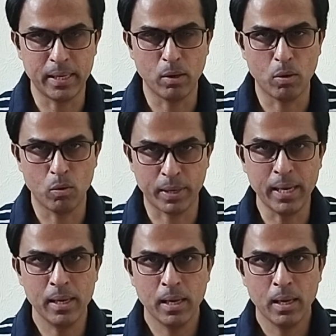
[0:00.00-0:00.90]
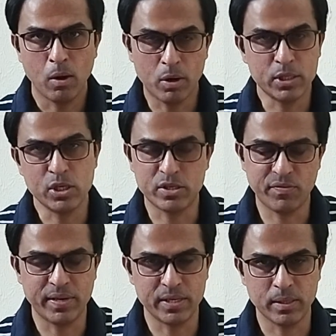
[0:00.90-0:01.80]
it, okay, or the
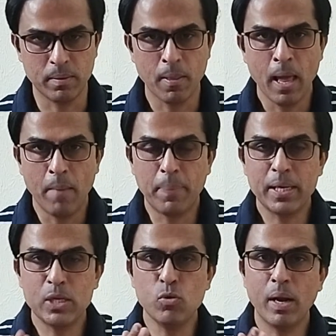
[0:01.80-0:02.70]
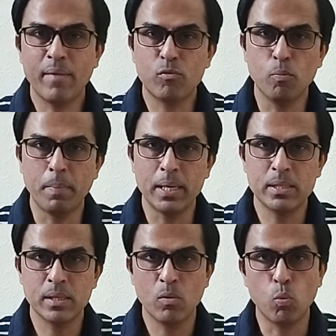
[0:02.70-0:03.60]
justification, but you have to
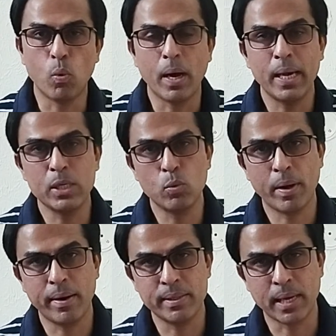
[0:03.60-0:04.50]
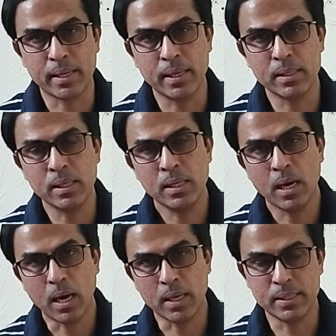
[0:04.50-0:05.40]
mention why you are rejecting the
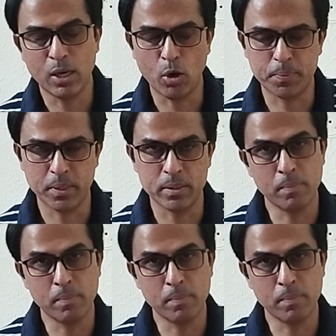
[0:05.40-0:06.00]
other option.